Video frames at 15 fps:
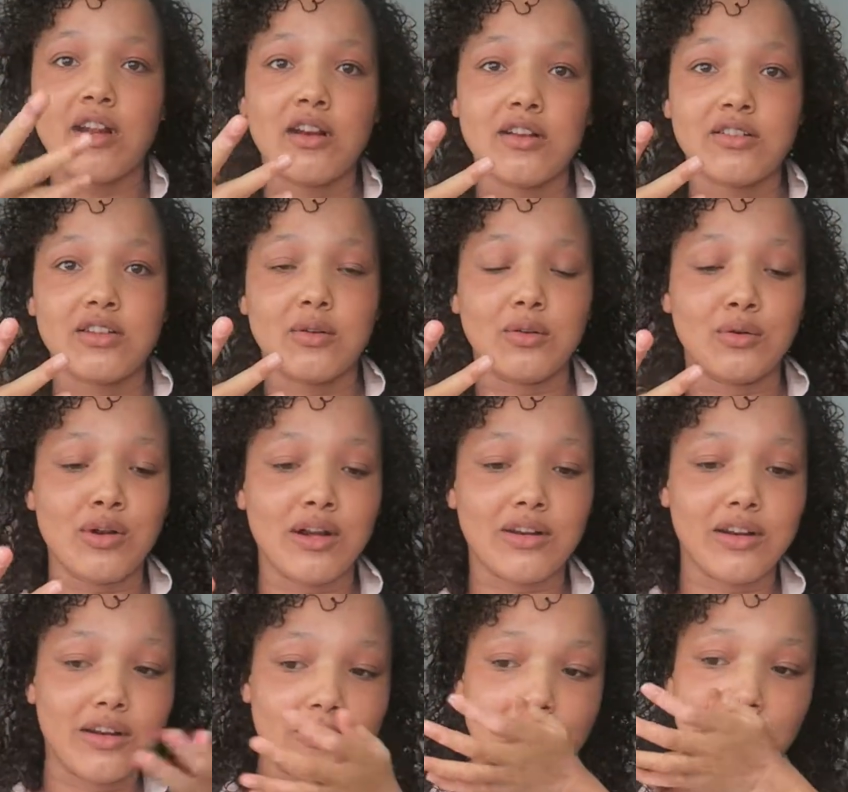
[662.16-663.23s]
and I still look
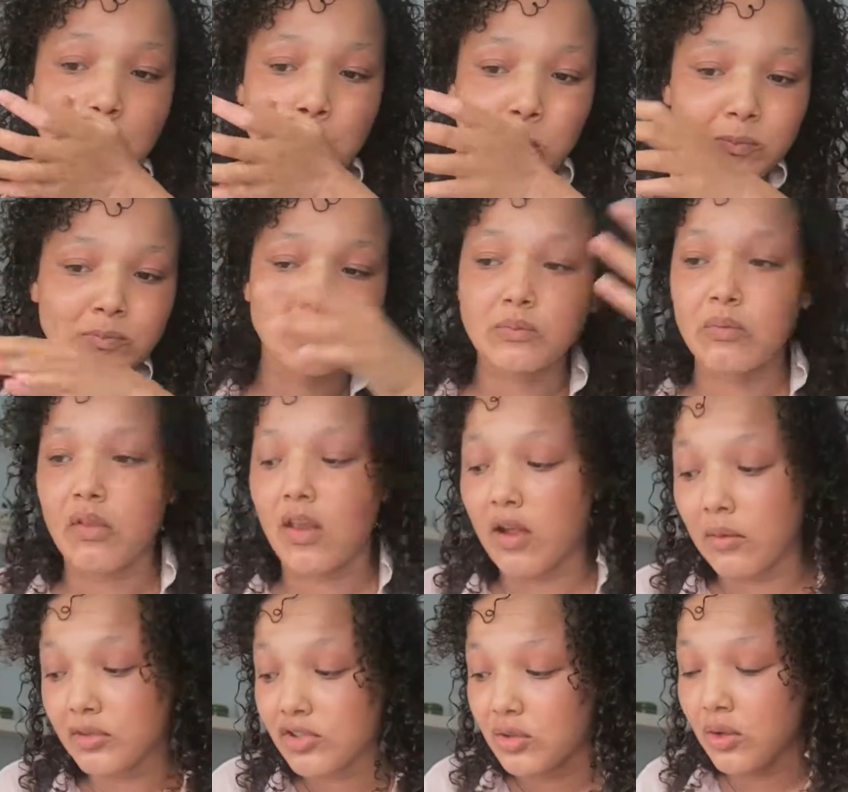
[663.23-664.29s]
like this.
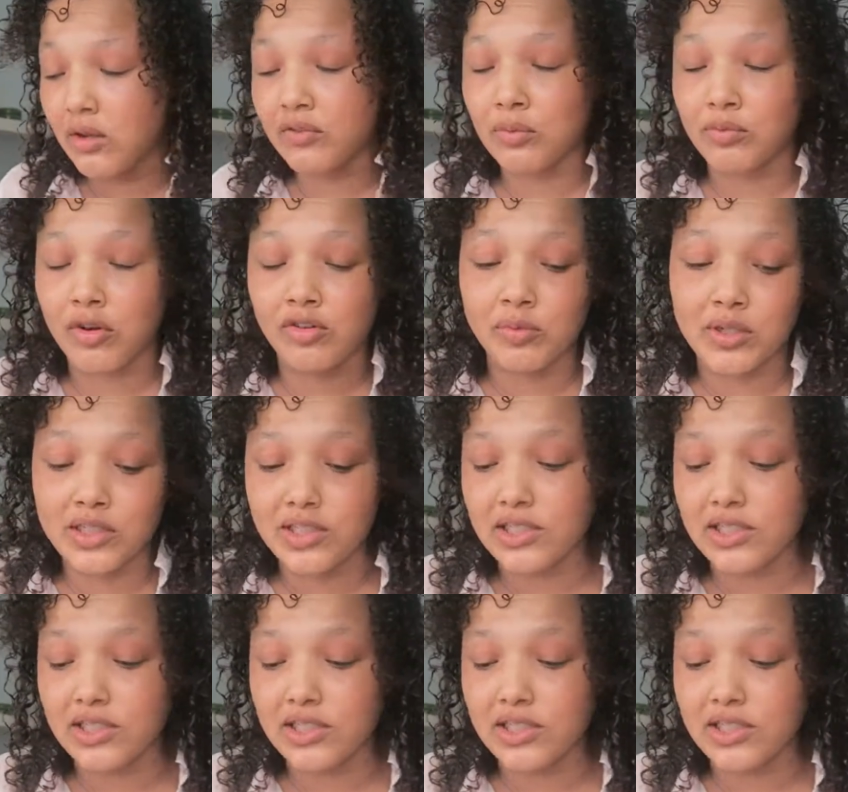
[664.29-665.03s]
I still have to brush my